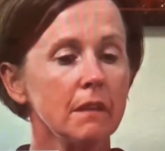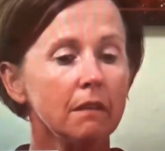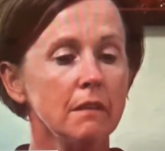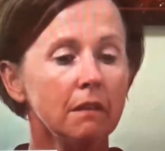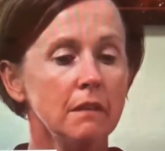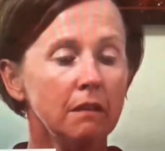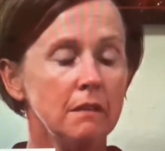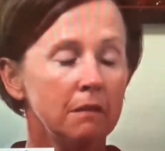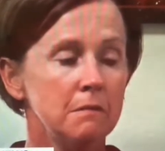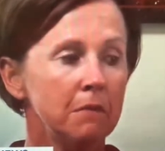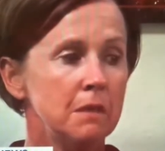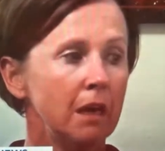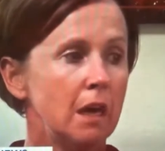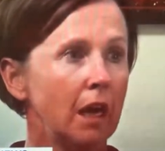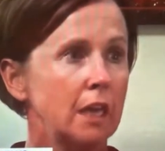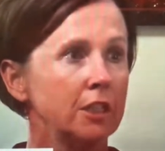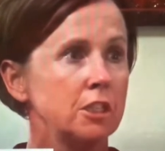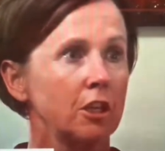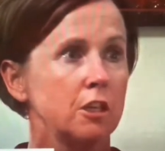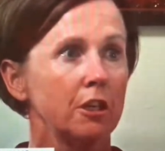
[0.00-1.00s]

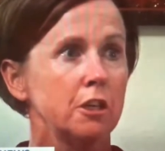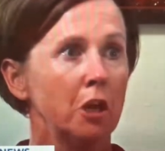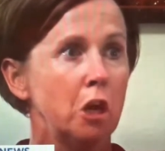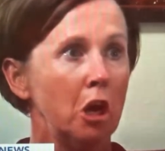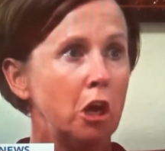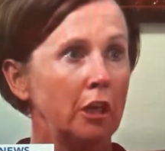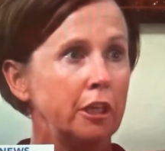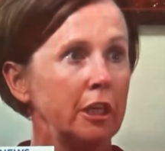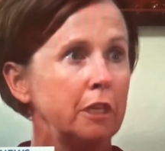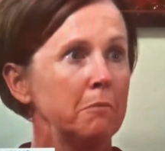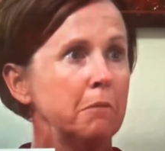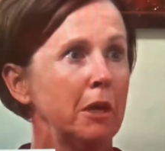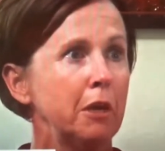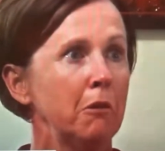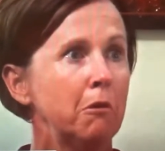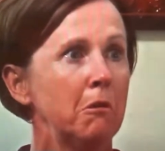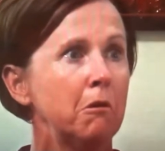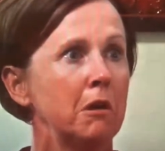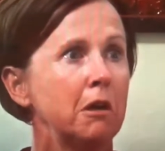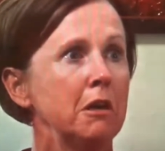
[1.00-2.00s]
I started honking my
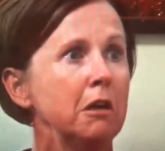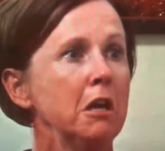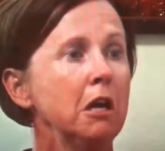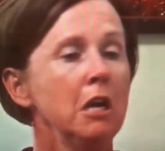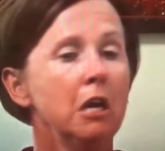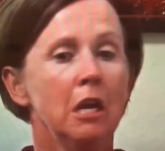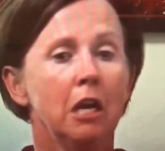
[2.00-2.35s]
horn.